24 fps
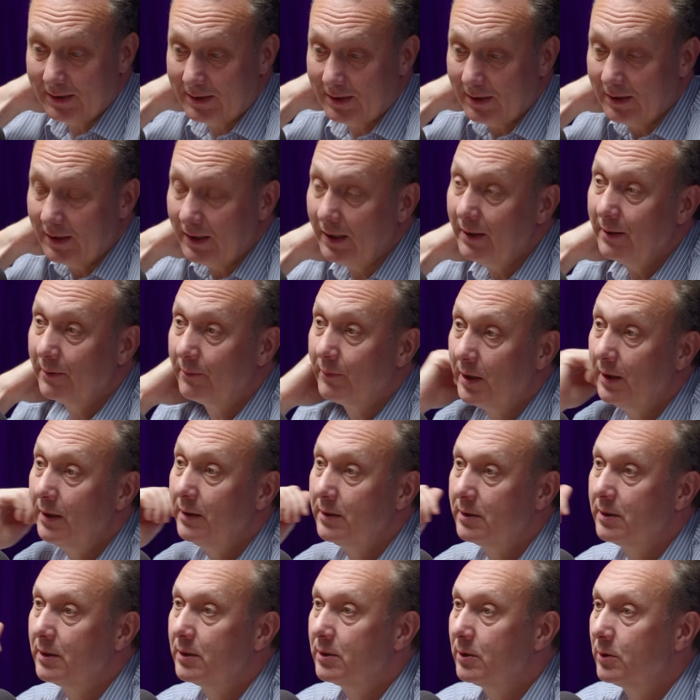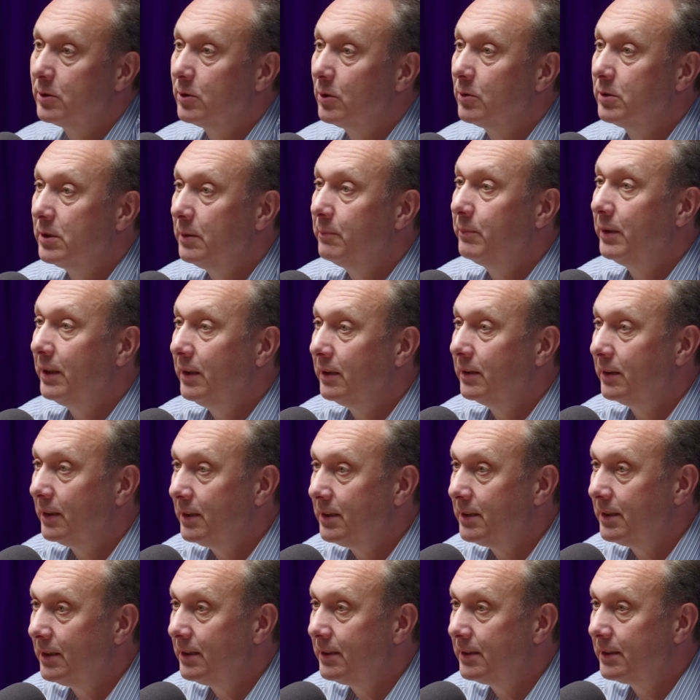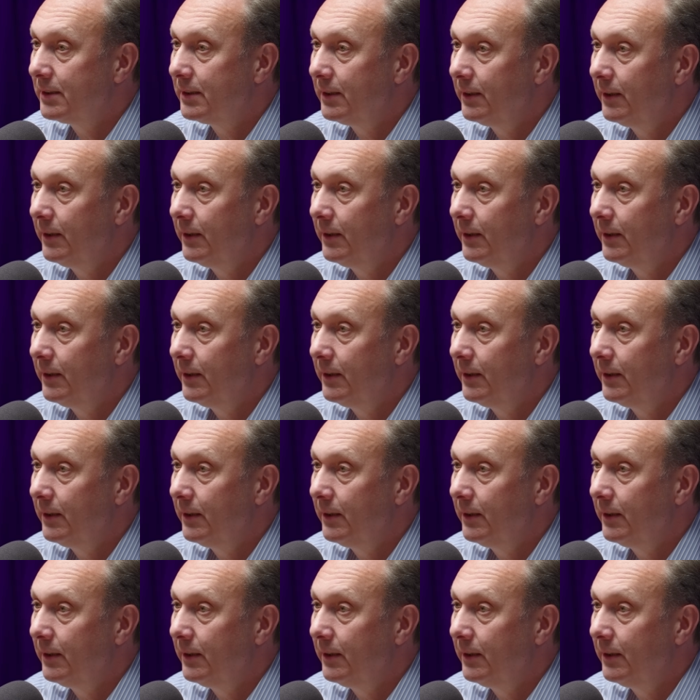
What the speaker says: So simply, this is